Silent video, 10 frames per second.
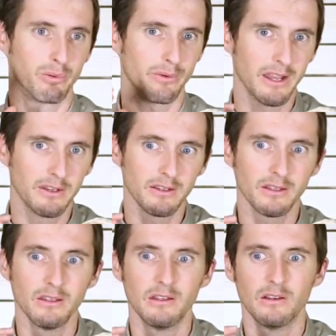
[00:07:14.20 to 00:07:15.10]

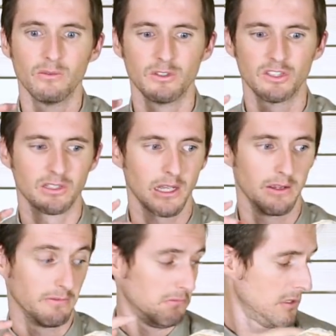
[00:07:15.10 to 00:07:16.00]
brindle, which is kind
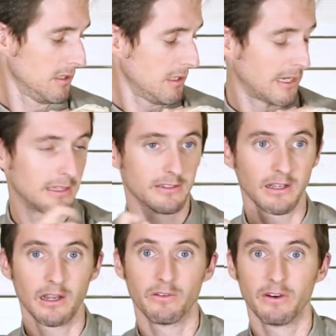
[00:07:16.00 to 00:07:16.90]
of like this
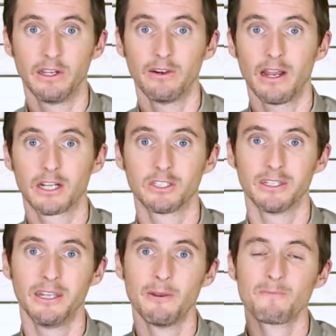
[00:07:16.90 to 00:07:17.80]
guy over here
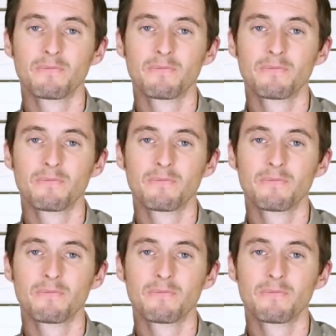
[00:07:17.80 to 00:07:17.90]
actually,